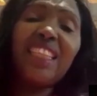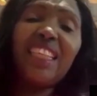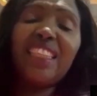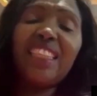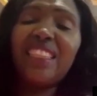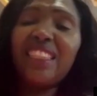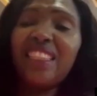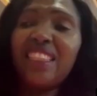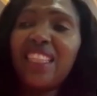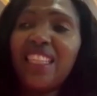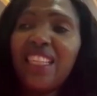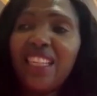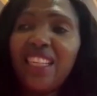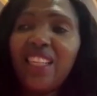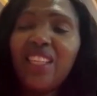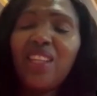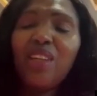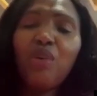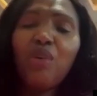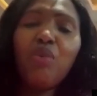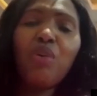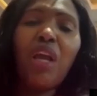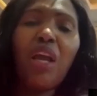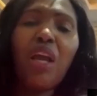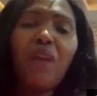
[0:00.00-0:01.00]
and
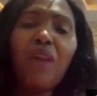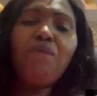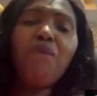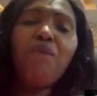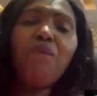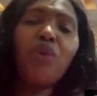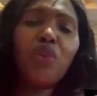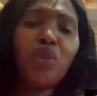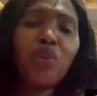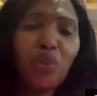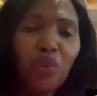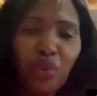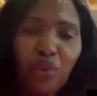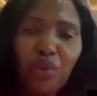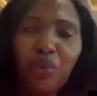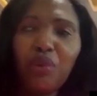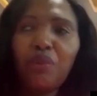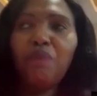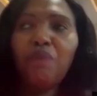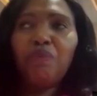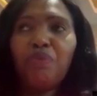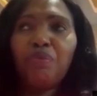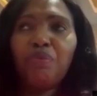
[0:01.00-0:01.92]
we are able to